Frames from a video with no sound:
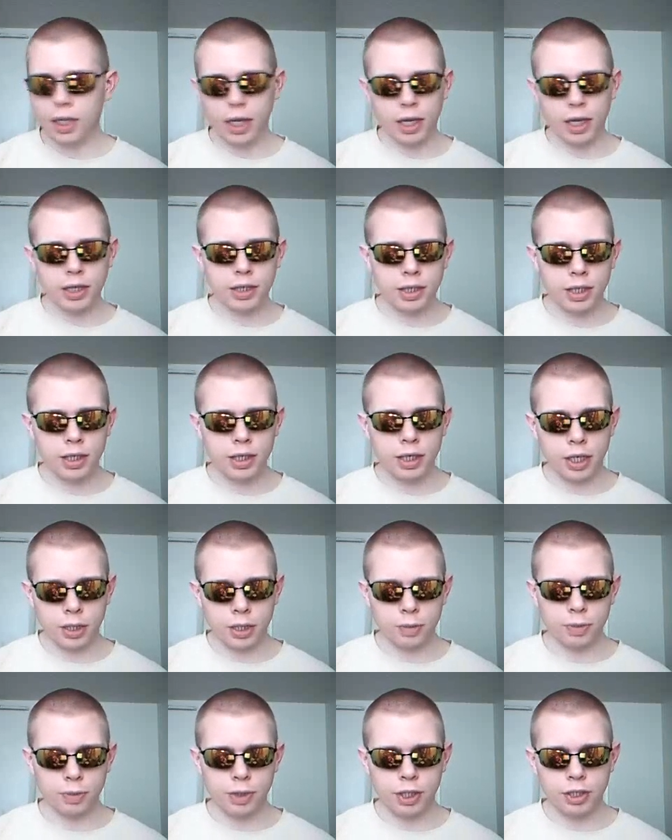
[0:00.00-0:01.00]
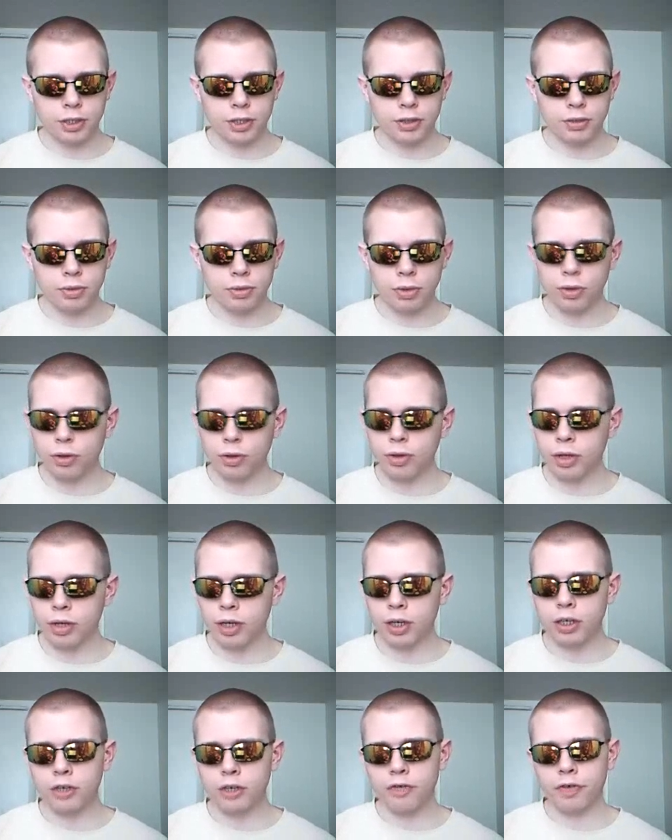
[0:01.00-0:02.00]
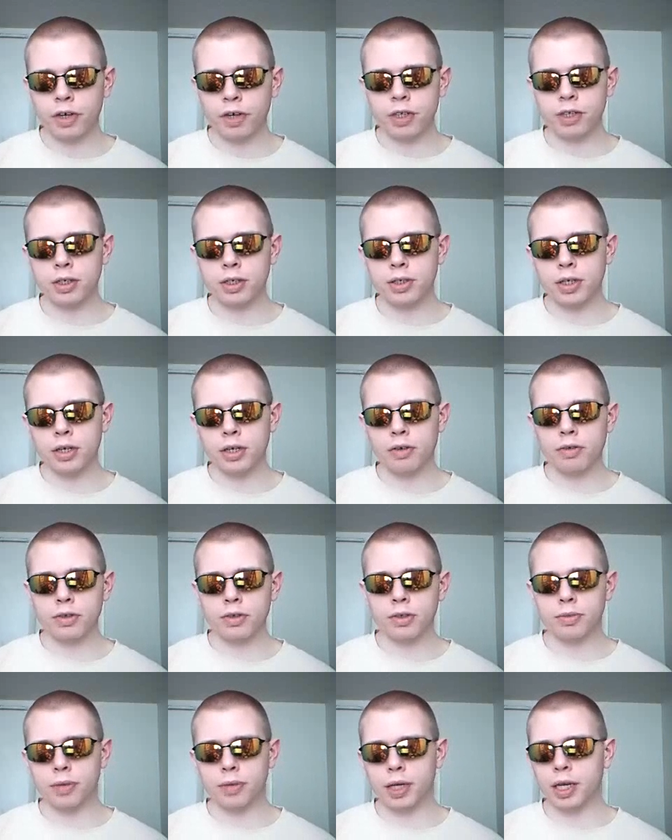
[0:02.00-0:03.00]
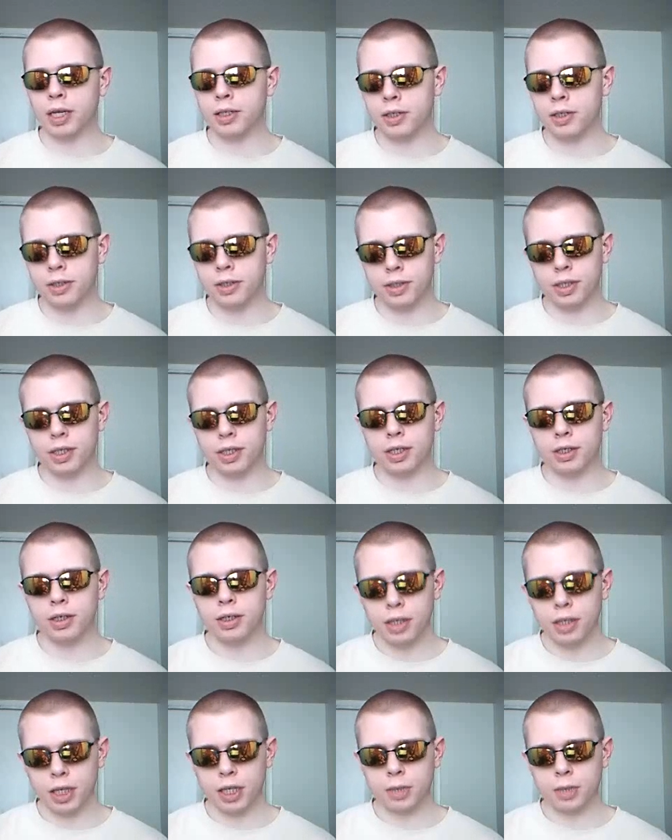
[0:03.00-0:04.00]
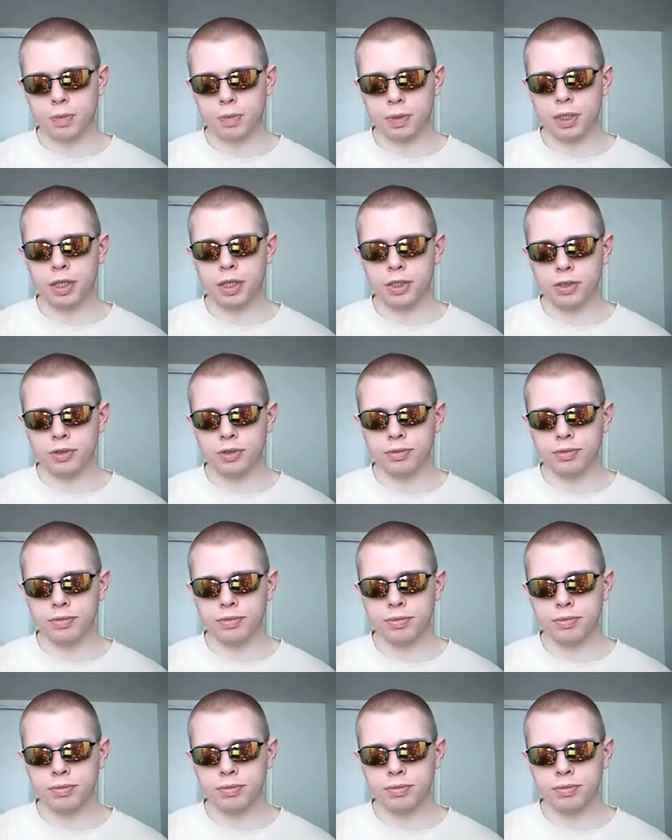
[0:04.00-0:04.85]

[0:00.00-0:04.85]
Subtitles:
God did it explanation, or an undefined designer of some kind did it explanation.